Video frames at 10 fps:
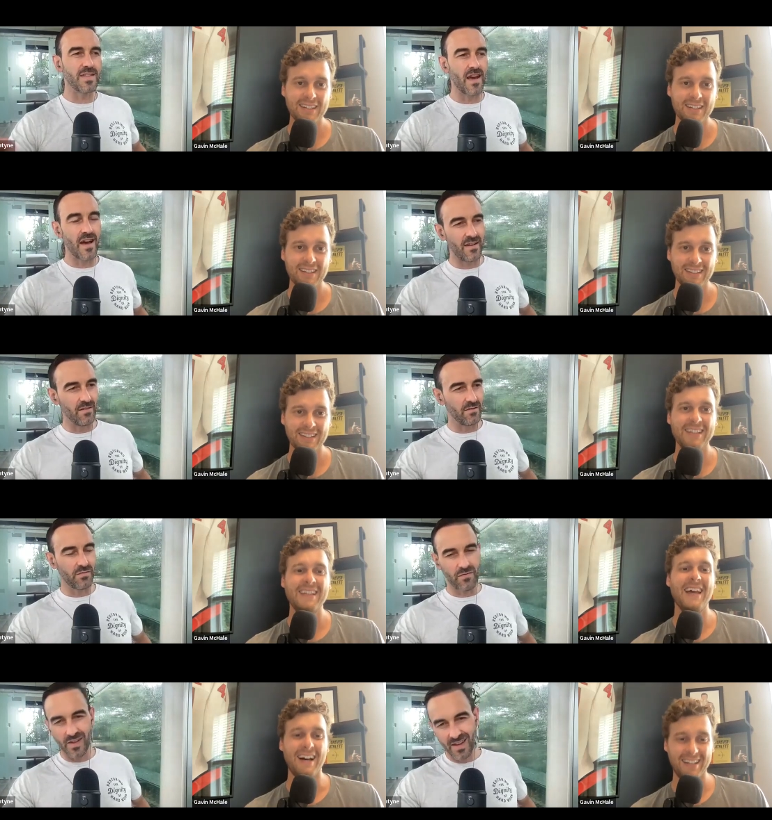Speaker 1: side of
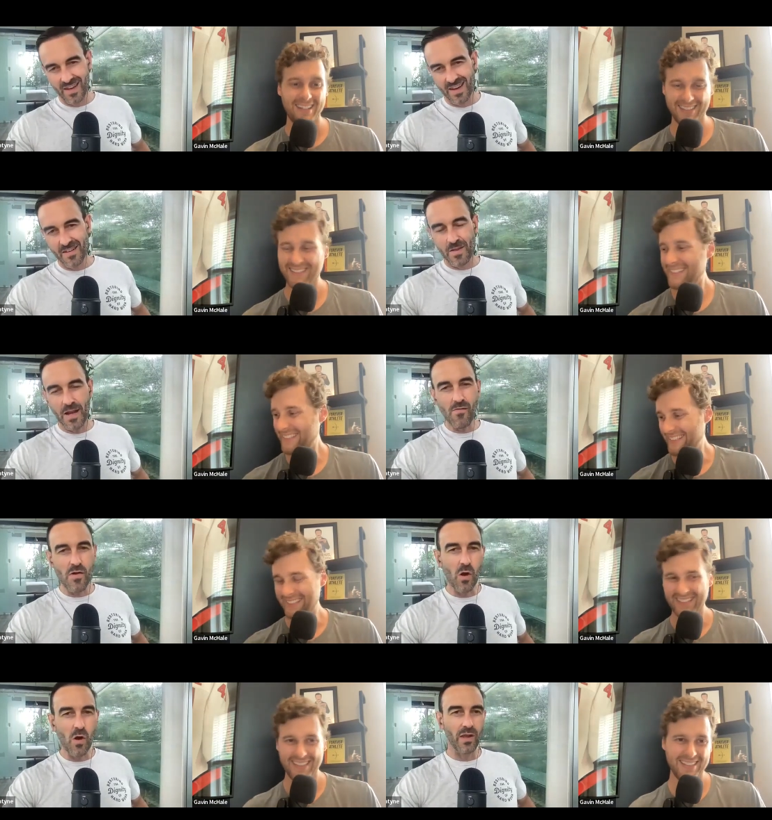yeah you never
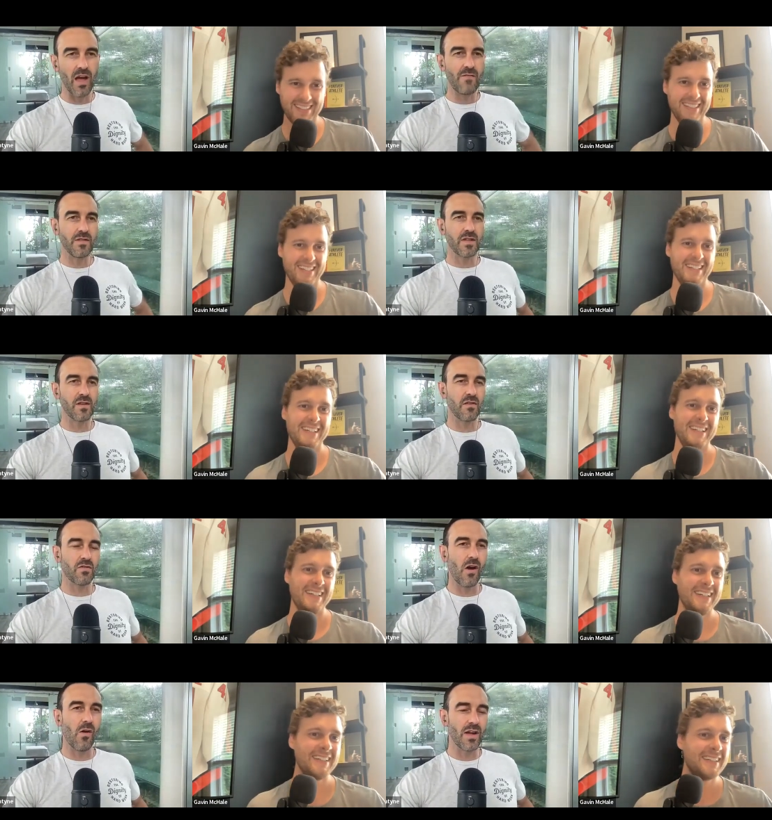know what life is going to
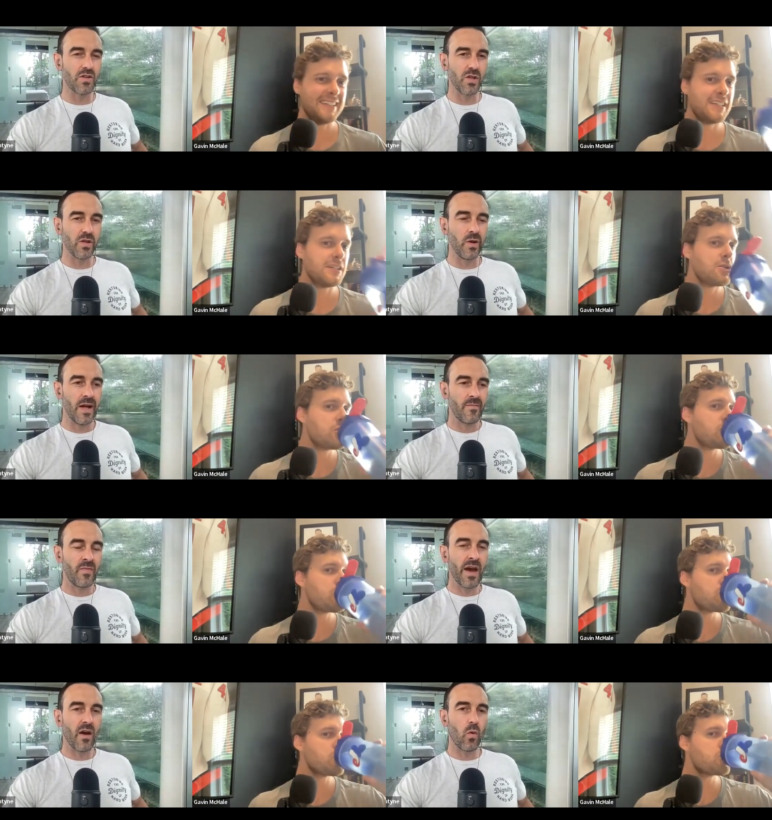throw at you
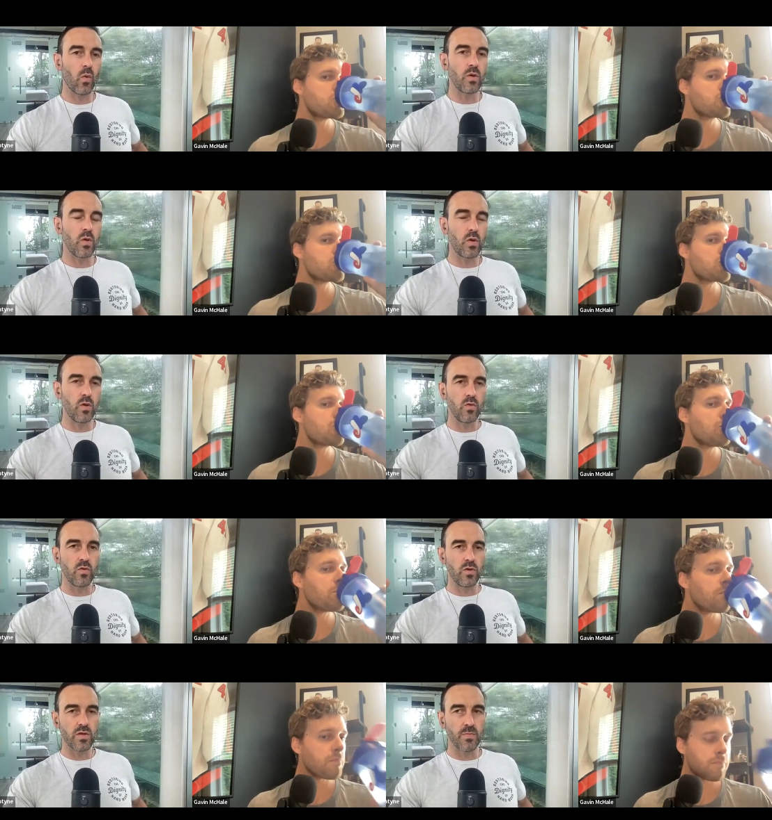now
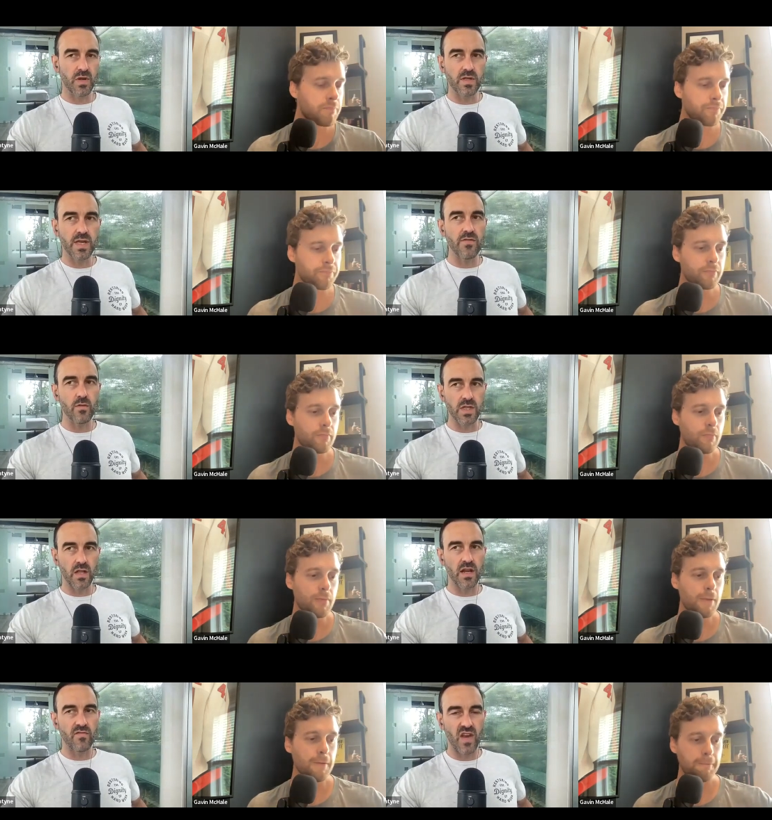you you but you said there was a
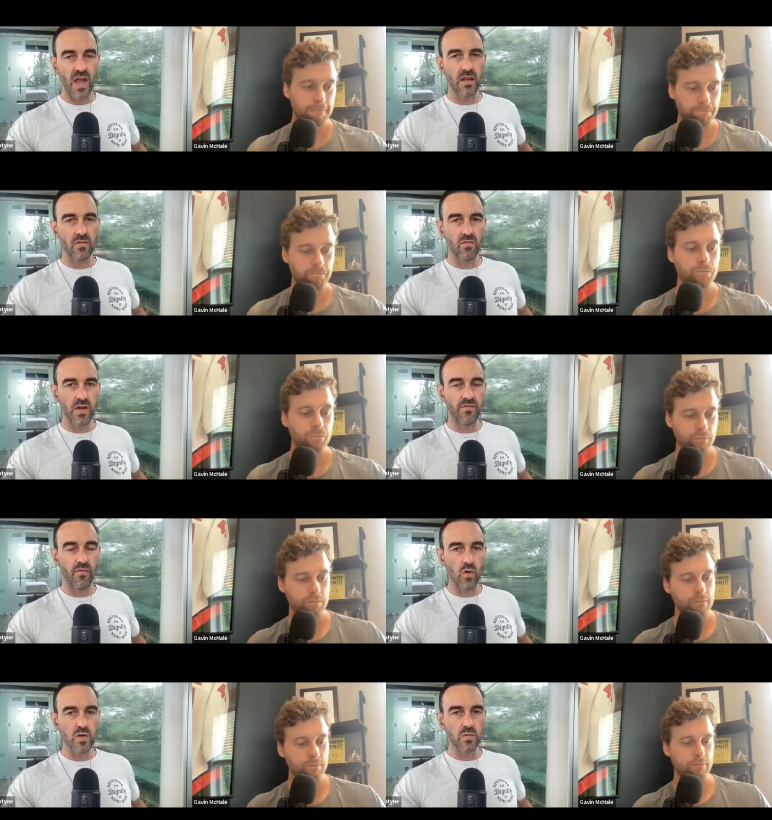lot of negative
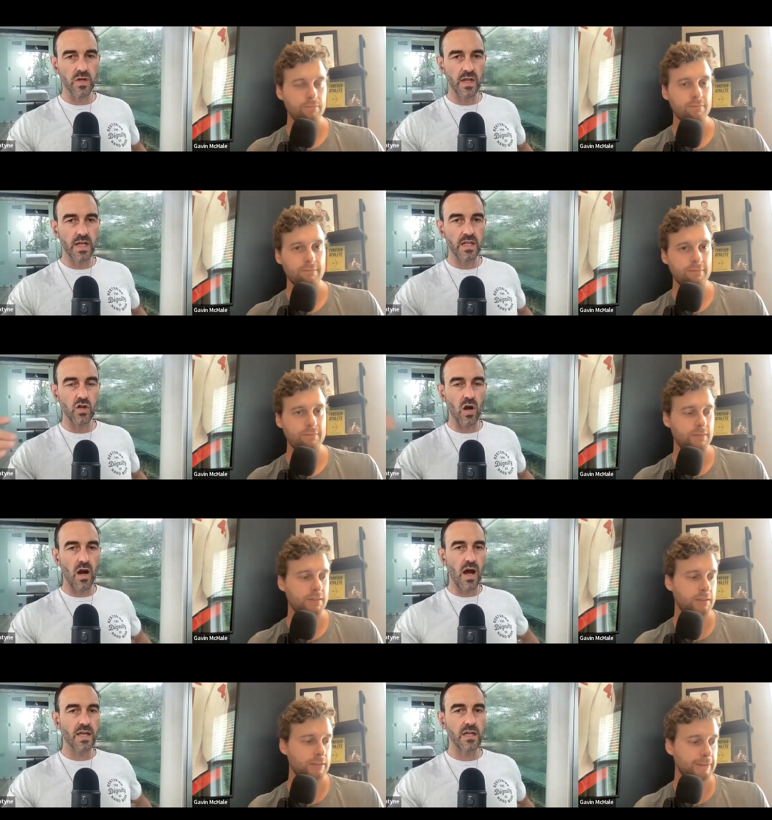reinforcement in your
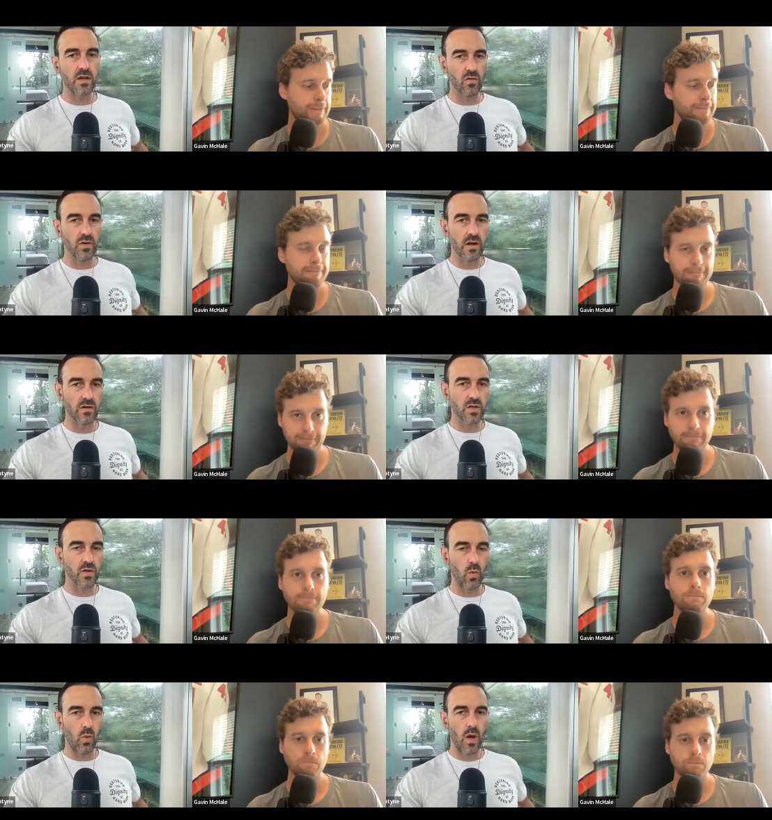hockey career
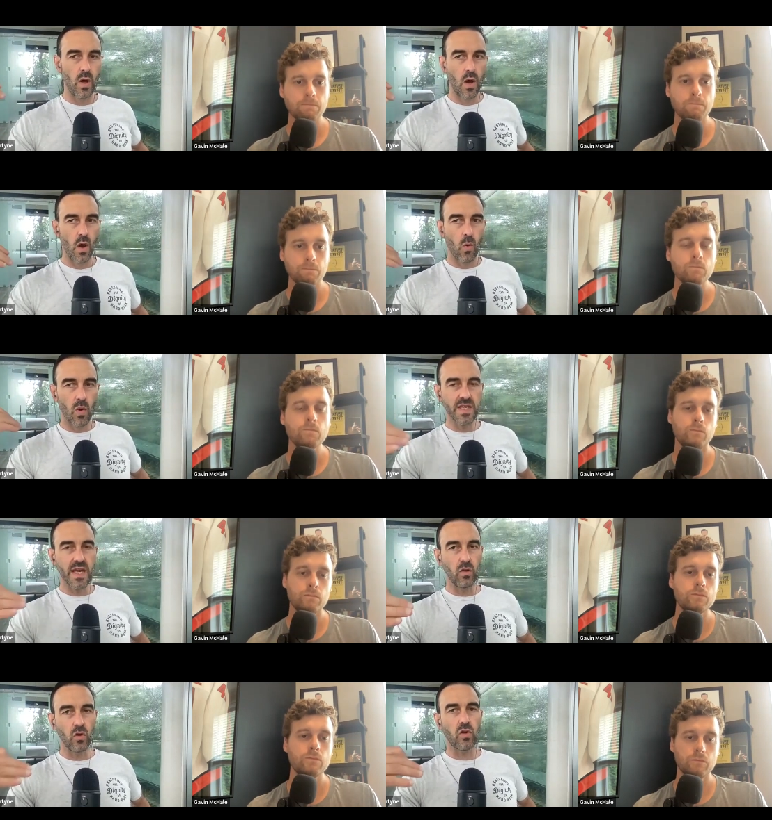so what does
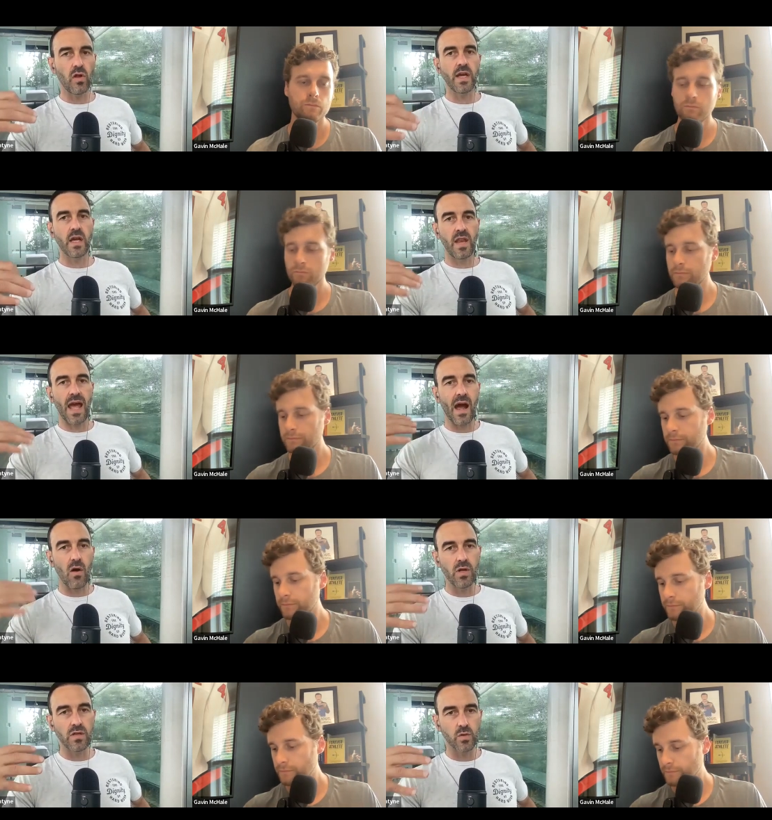that look like? And then
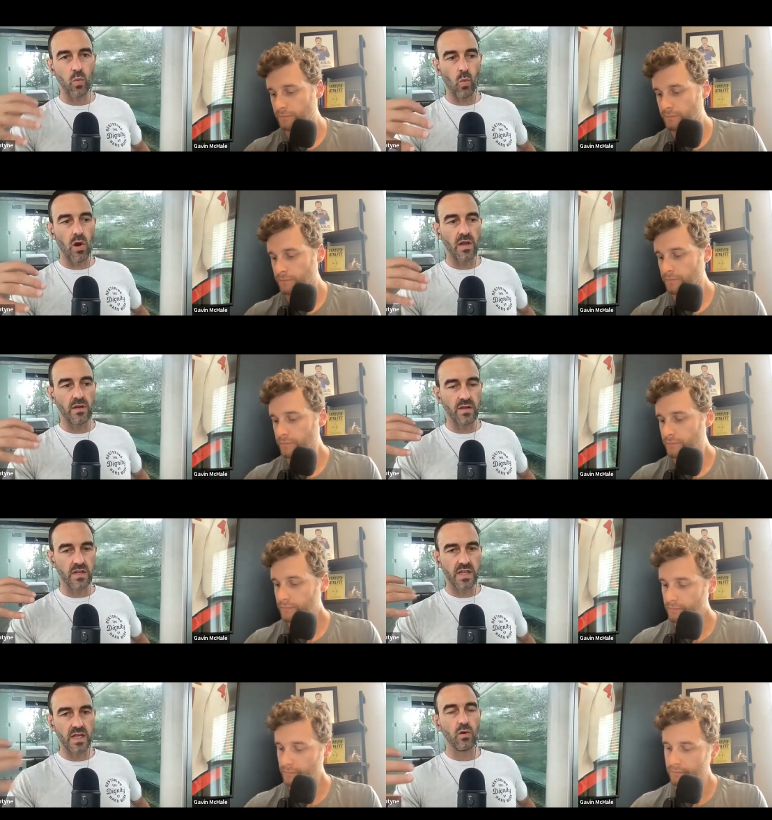how does one
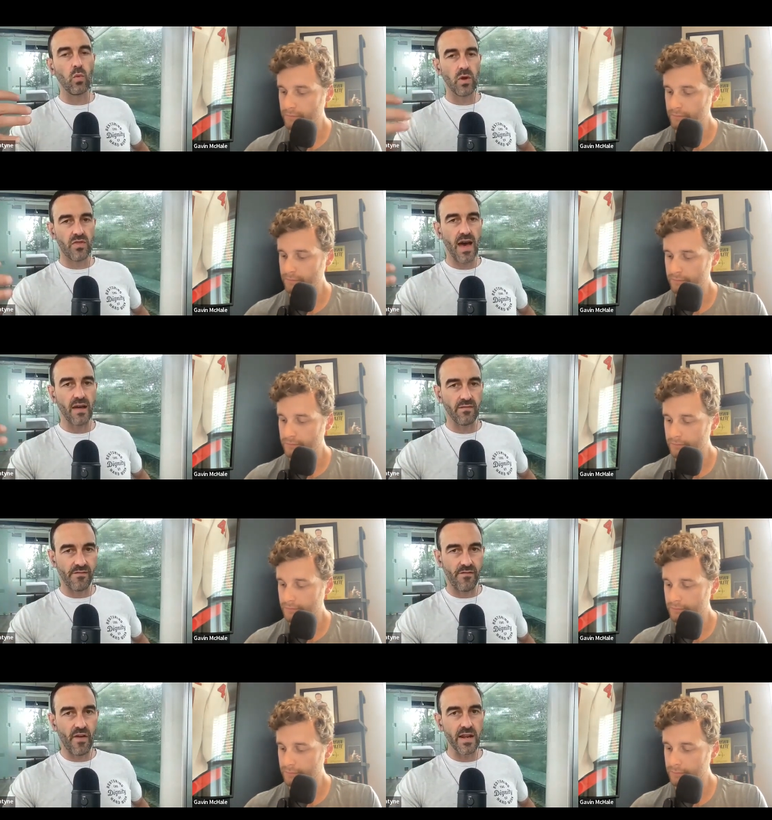deal with that and
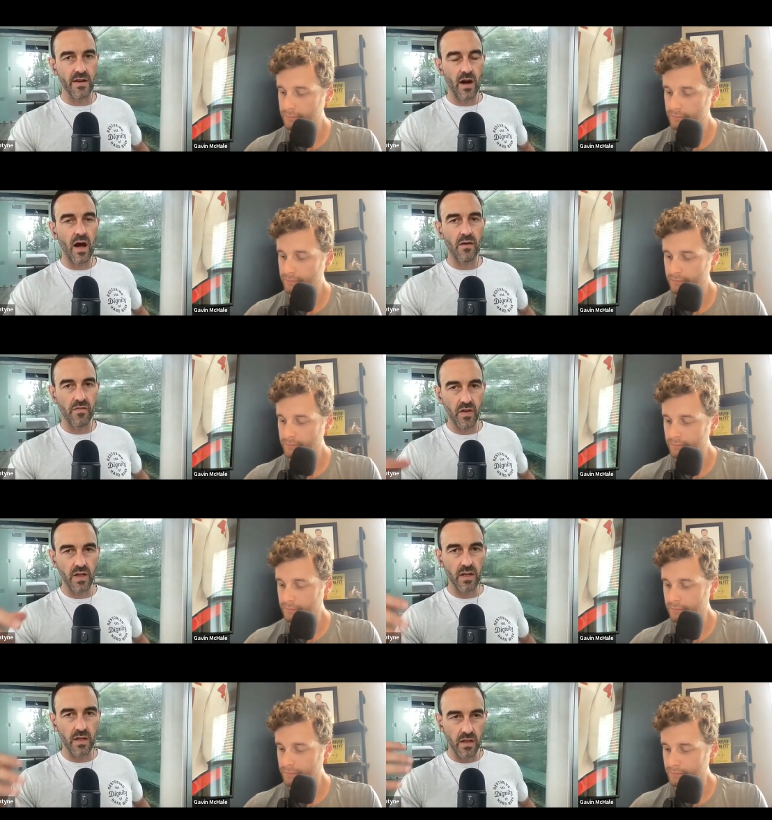fight it off
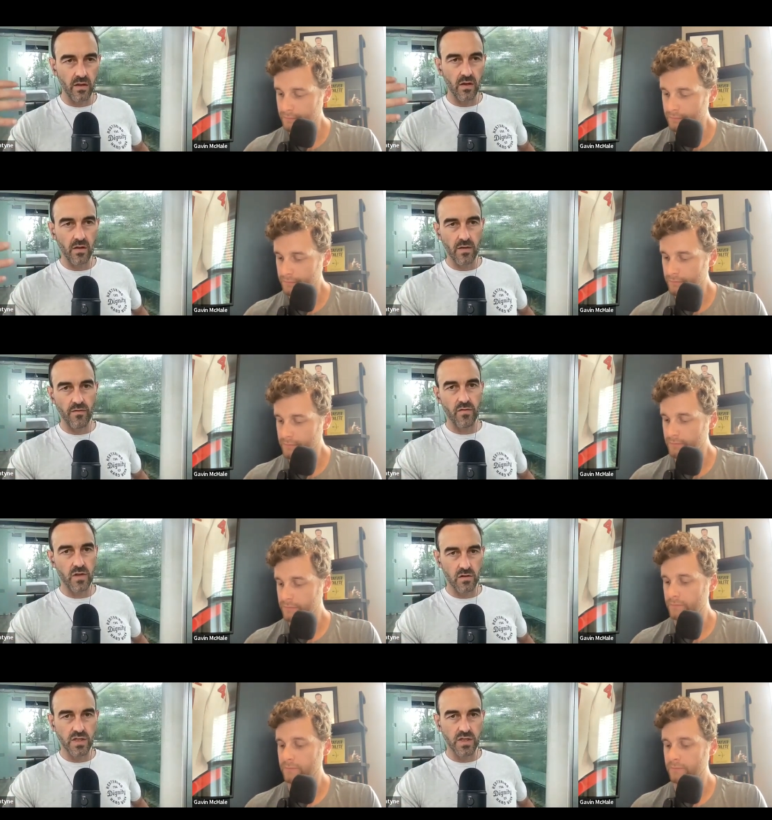in if you know